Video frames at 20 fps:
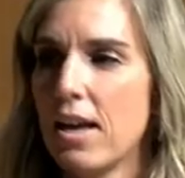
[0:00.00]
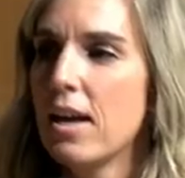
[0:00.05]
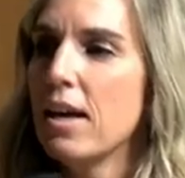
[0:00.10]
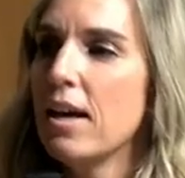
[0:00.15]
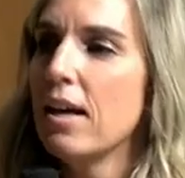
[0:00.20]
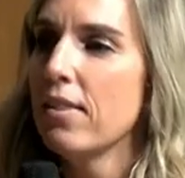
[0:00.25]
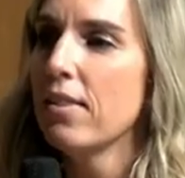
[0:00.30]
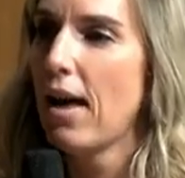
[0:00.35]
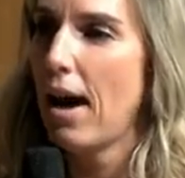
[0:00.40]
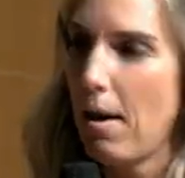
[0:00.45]

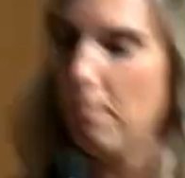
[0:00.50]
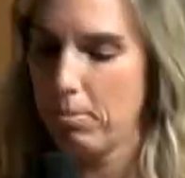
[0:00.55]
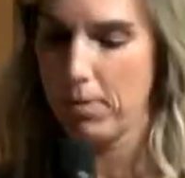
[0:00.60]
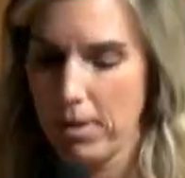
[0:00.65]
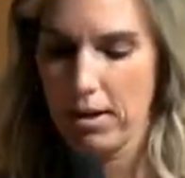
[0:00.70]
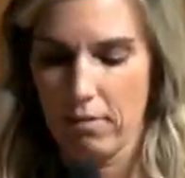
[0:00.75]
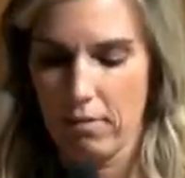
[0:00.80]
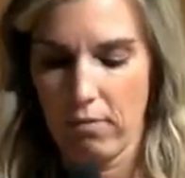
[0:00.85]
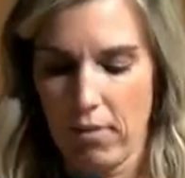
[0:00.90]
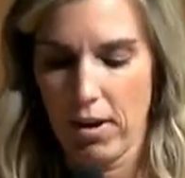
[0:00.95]
That plan
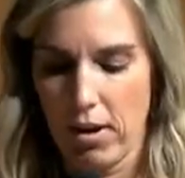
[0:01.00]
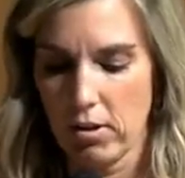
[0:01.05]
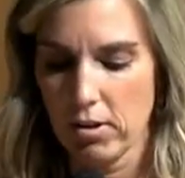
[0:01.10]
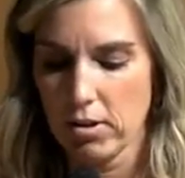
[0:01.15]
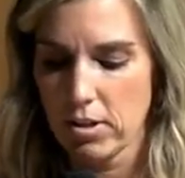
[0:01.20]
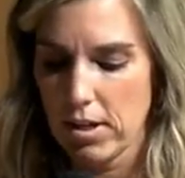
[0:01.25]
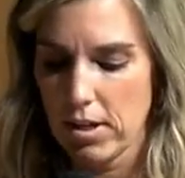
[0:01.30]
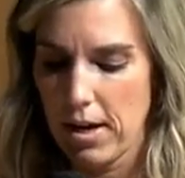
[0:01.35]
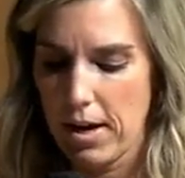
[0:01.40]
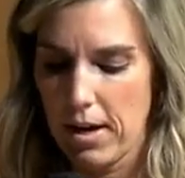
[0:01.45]
failed,
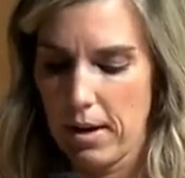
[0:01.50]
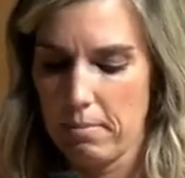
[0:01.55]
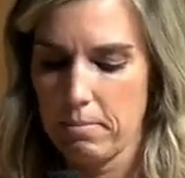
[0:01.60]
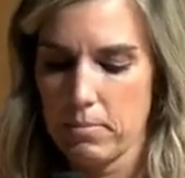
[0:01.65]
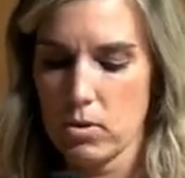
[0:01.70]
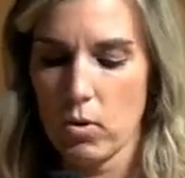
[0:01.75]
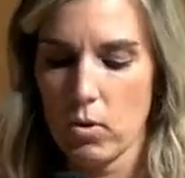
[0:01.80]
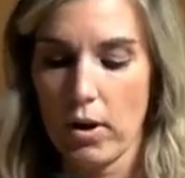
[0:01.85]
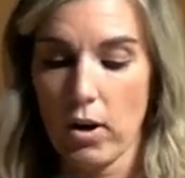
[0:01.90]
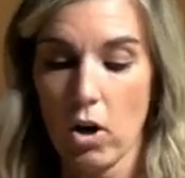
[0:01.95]
um, so
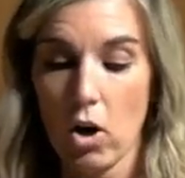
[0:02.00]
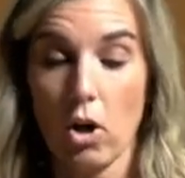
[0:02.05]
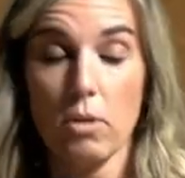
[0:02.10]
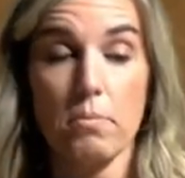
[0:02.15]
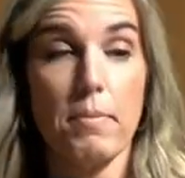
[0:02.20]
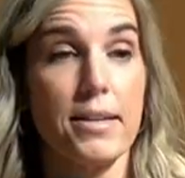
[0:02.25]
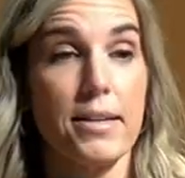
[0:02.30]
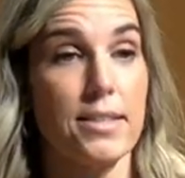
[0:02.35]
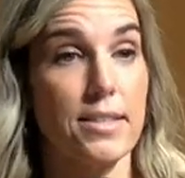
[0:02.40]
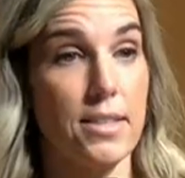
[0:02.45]
I called my
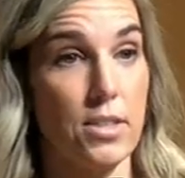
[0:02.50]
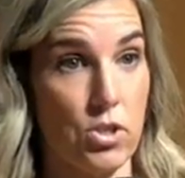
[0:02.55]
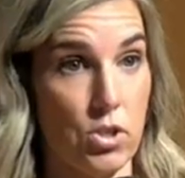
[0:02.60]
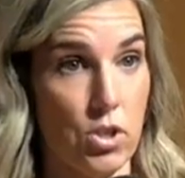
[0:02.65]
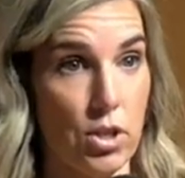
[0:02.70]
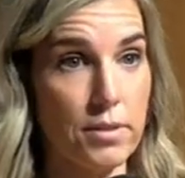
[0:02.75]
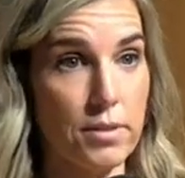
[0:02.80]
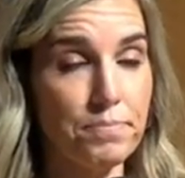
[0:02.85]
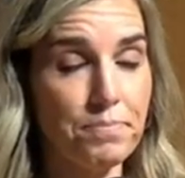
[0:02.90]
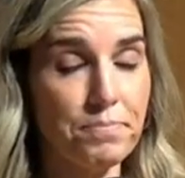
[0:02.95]

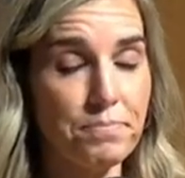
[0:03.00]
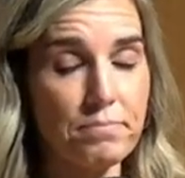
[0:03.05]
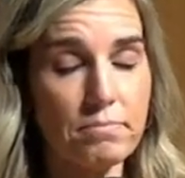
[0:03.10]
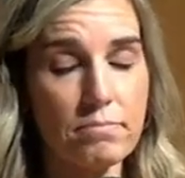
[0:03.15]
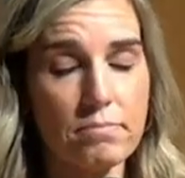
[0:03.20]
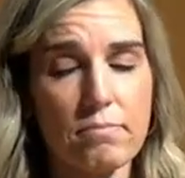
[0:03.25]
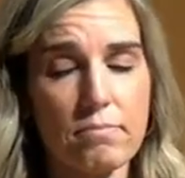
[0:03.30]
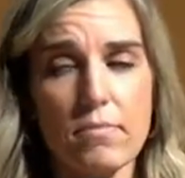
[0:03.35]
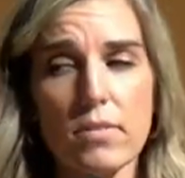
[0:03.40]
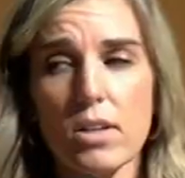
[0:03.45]
sister
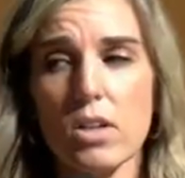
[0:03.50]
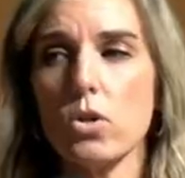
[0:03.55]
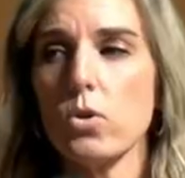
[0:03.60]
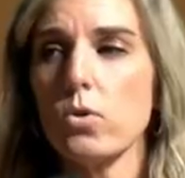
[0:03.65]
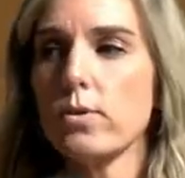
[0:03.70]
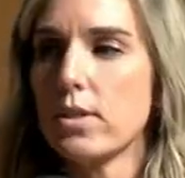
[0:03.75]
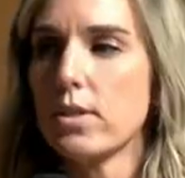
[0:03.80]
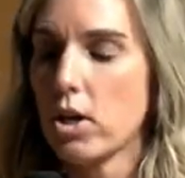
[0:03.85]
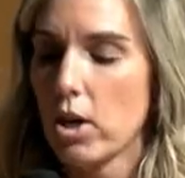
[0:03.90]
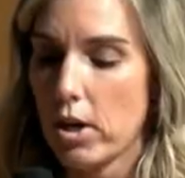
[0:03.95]
who's
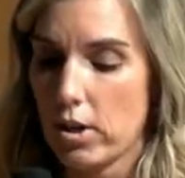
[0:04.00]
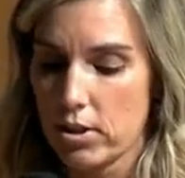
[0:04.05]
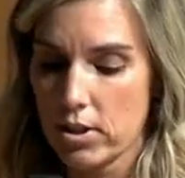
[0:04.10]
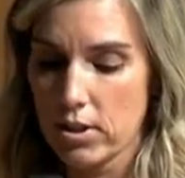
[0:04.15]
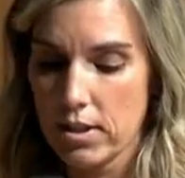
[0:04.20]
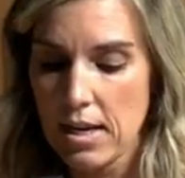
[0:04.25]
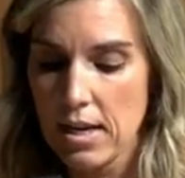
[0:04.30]
a nurse.